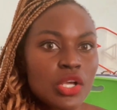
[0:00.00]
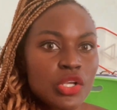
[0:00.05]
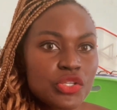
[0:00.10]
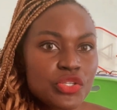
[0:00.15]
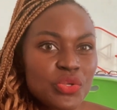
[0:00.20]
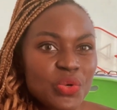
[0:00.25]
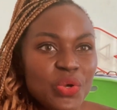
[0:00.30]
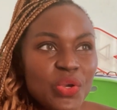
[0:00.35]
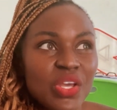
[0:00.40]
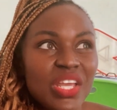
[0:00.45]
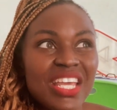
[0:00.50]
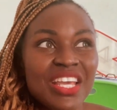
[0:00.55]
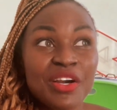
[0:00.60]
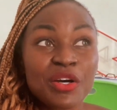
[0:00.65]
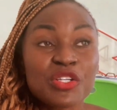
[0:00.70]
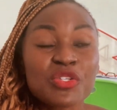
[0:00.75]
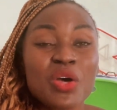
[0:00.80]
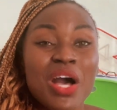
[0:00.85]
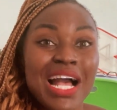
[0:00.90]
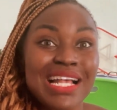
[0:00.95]
So he
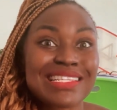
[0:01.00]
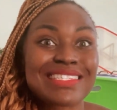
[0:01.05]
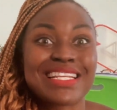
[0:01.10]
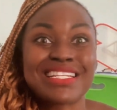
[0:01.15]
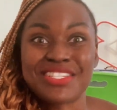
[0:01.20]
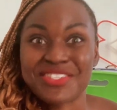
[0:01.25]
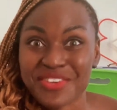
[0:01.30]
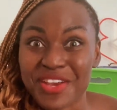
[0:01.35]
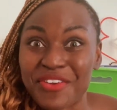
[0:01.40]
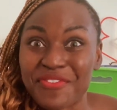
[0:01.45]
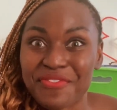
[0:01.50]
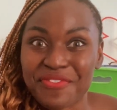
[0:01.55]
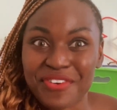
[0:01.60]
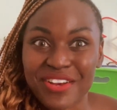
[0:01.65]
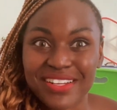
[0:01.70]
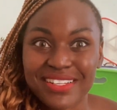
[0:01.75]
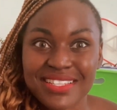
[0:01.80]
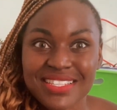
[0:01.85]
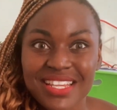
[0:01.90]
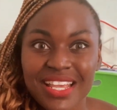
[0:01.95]
also has Nigerian
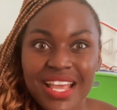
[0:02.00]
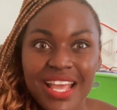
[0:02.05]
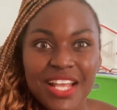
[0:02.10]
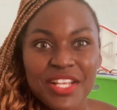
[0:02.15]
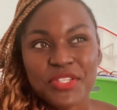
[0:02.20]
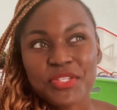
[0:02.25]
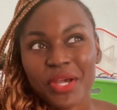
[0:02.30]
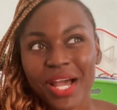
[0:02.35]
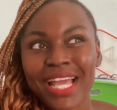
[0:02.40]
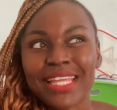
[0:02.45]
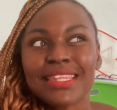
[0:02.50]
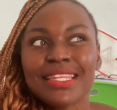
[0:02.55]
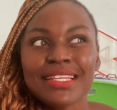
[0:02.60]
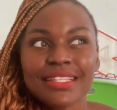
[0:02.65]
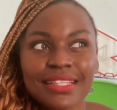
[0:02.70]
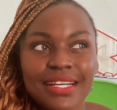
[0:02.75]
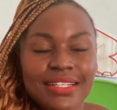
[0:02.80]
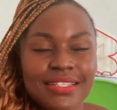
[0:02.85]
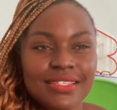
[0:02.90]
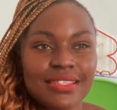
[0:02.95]
friends. So I
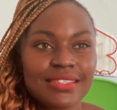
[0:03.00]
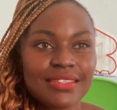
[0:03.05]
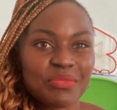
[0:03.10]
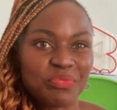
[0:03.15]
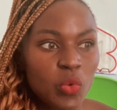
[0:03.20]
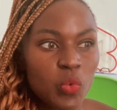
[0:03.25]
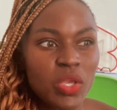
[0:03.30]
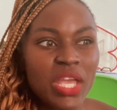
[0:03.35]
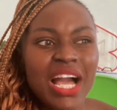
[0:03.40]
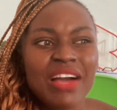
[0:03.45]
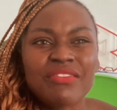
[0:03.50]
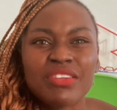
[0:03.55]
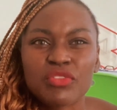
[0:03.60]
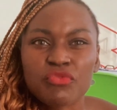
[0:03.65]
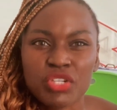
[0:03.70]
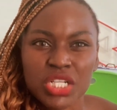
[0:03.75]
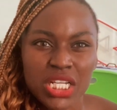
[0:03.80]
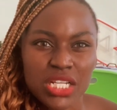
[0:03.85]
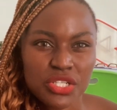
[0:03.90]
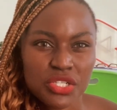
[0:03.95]
think that we have a
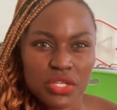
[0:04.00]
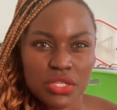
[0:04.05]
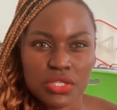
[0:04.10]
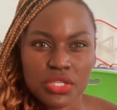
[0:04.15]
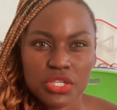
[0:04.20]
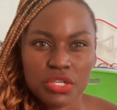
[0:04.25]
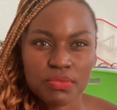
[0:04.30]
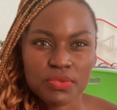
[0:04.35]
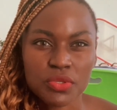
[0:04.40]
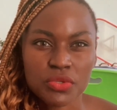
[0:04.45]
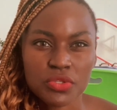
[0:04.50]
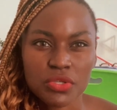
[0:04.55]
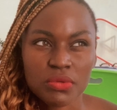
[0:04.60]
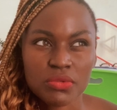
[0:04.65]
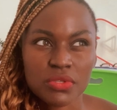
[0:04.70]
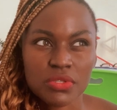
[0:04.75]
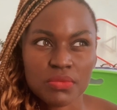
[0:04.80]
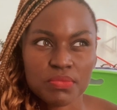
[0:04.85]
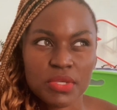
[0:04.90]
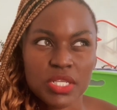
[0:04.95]
relationship, so
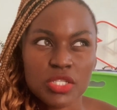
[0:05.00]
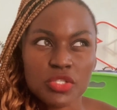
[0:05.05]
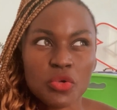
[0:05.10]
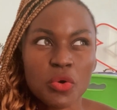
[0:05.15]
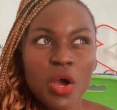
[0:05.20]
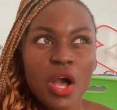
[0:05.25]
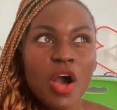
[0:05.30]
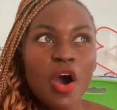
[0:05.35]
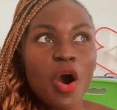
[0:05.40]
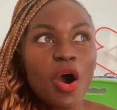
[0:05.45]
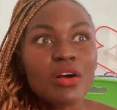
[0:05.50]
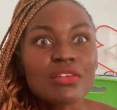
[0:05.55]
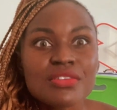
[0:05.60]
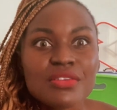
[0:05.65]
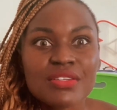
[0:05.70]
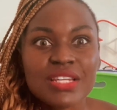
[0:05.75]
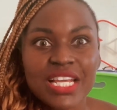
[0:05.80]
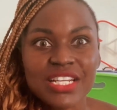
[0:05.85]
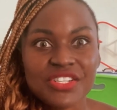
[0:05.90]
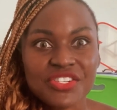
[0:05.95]
to speak. So
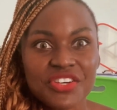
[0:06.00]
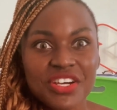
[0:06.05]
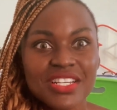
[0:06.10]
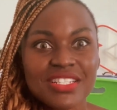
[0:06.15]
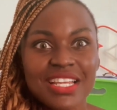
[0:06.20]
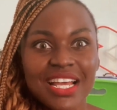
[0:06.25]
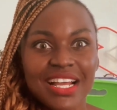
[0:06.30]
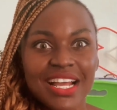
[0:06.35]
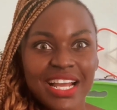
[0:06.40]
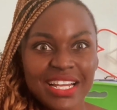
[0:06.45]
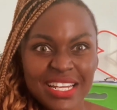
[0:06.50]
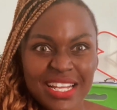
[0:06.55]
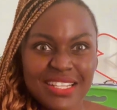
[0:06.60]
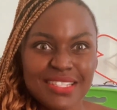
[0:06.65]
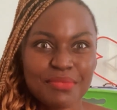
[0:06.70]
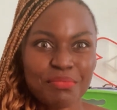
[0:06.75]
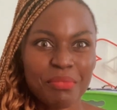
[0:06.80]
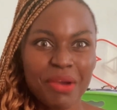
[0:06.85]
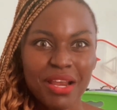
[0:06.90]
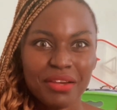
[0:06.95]
also Nigerians and
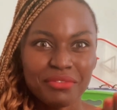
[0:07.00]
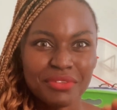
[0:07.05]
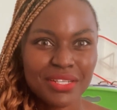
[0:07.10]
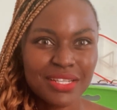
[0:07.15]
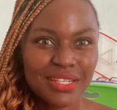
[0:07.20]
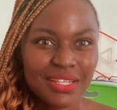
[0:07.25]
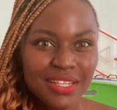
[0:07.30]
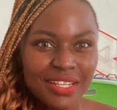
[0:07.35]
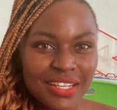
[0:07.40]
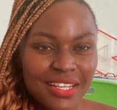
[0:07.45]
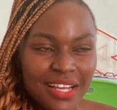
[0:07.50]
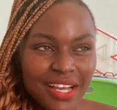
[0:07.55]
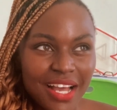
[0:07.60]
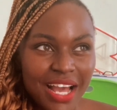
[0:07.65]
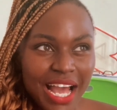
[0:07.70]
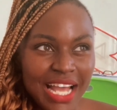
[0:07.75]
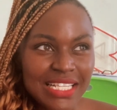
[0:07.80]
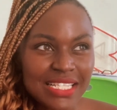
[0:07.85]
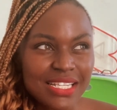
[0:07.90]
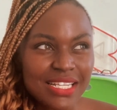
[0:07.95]
Ghanaians marry.
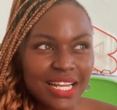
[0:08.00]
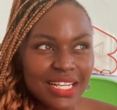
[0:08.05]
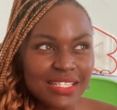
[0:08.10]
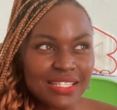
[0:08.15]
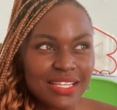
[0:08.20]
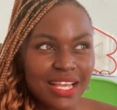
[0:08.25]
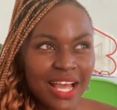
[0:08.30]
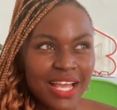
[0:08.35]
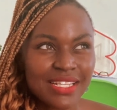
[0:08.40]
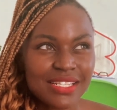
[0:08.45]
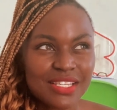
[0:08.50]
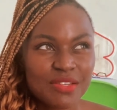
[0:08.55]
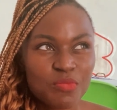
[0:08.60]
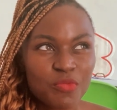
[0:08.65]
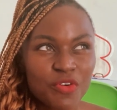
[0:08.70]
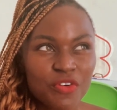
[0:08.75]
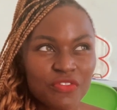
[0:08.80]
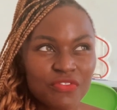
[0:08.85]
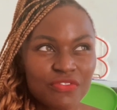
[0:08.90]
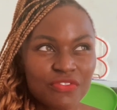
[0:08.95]
I see
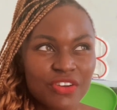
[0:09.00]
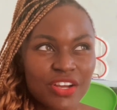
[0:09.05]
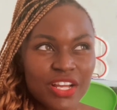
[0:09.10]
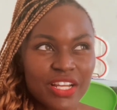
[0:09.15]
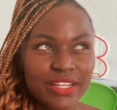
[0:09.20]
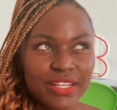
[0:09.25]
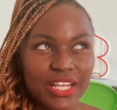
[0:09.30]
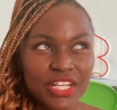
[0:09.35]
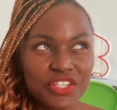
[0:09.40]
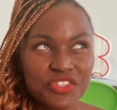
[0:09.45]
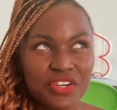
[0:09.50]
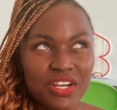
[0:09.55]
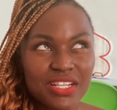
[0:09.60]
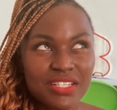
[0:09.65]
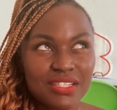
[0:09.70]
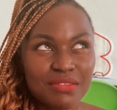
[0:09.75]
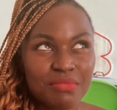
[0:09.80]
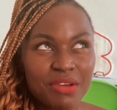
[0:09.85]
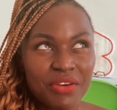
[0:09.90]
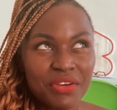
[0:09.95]
more of
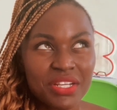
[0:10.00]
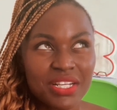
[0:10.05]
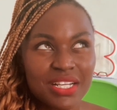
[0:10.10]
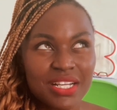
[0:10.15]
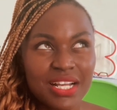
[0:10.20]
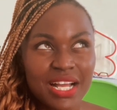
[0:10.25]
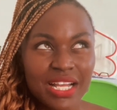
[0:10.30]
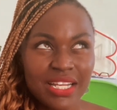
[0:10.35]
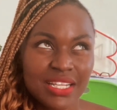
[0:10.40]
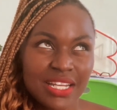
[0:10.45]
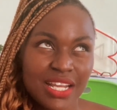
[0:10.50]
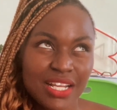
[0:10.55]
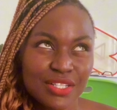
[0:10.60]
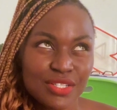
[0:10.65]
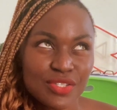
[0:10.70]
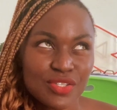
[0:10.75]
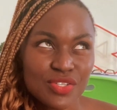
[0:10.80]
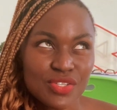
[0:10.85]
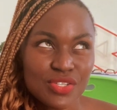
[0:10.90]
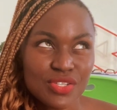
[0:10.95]
Nigerians marrying
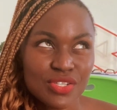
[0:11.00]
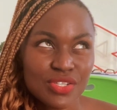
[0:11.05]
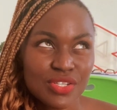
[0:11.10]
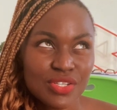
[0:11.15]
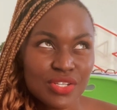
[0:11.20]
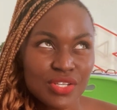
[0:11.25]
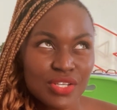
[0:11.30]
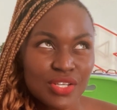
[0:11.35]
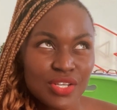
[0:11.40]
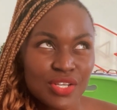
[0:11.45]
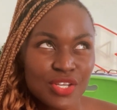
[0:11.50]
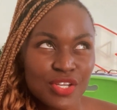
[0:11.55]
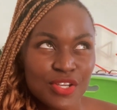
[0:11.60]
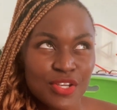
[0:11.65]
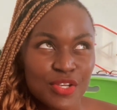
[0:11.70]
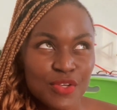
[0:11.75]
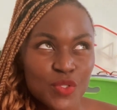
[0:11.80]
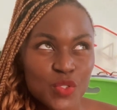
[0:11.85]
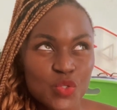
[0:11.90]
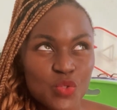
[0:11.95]
Ghanaians
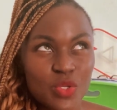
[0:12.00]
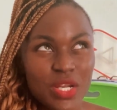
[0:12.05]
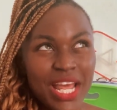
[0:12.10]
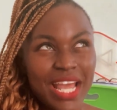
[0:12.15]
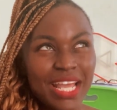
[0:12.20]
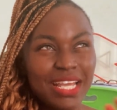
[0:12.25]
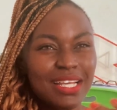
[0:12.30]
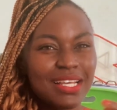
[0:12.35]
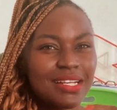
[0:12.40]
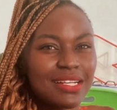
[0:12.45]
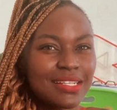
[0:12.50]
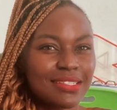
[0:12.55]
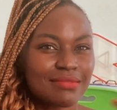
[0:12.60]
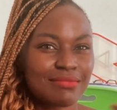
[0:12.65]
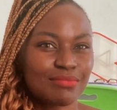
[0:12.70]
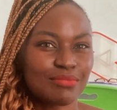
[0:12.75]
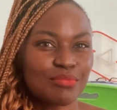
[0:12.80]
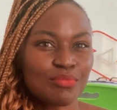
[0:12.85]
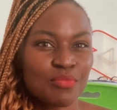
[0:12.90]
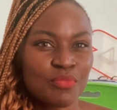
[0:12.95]
to like
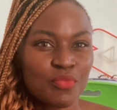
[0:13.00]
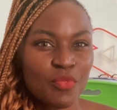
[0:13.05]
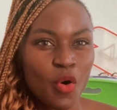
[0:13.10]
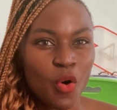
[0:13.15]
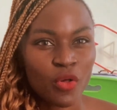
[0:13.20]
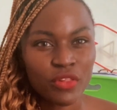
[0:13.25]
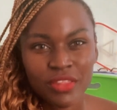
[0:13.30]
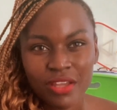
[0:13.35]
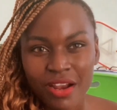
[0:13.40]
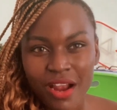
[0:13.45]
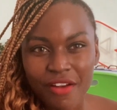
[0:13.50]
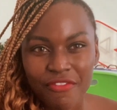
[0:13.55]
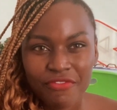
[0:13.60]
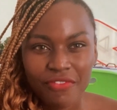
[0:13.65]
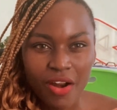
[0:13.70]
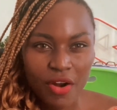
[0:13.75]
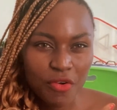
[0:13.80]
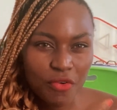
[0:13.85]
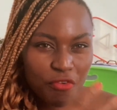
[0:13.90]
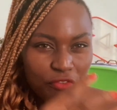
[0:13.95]
other
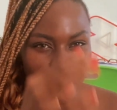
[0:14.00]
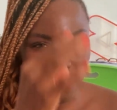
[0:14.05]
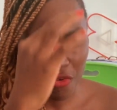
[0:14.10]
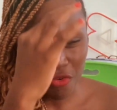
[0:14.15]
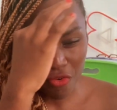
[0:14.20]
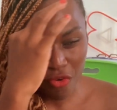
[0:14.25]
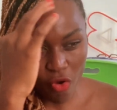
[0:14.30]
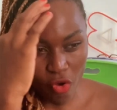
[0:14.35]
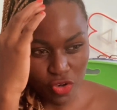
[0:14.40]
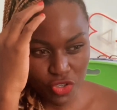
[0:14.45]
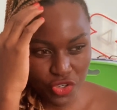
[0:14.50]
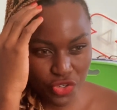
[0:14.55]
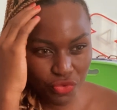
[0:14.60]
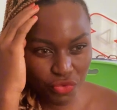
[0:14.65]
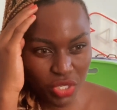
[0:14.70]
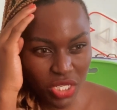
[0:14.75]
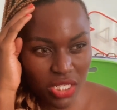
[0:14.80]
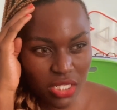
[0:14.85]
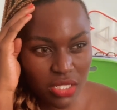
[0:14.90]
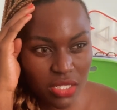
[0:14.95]
francophone
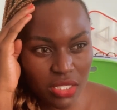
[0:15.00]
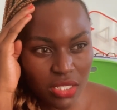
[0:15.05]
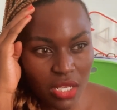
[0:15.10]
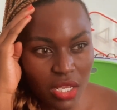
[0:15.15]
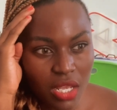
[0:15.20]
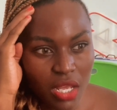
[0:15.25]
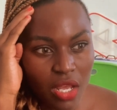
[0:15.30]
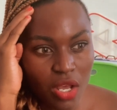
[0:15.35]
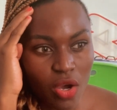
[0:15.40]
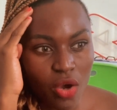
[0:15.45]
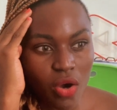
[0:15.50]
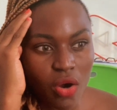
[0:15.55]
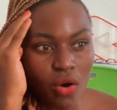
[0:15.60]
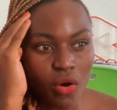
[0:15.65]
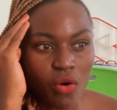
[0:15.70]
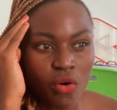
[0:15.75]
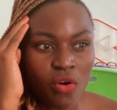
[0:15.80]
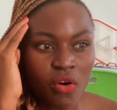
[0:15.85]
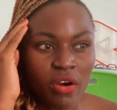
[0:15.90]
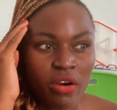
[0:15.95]
countries,
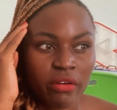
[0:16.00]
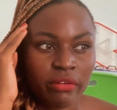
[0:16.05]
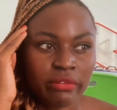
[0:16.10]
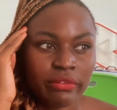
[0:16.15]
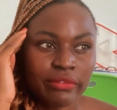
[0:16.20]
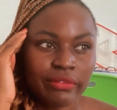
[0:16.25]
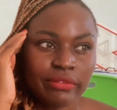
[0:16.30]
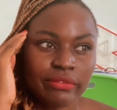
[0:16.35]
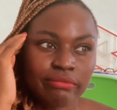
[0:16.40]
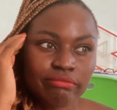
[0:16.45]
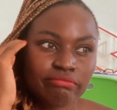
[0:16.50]
or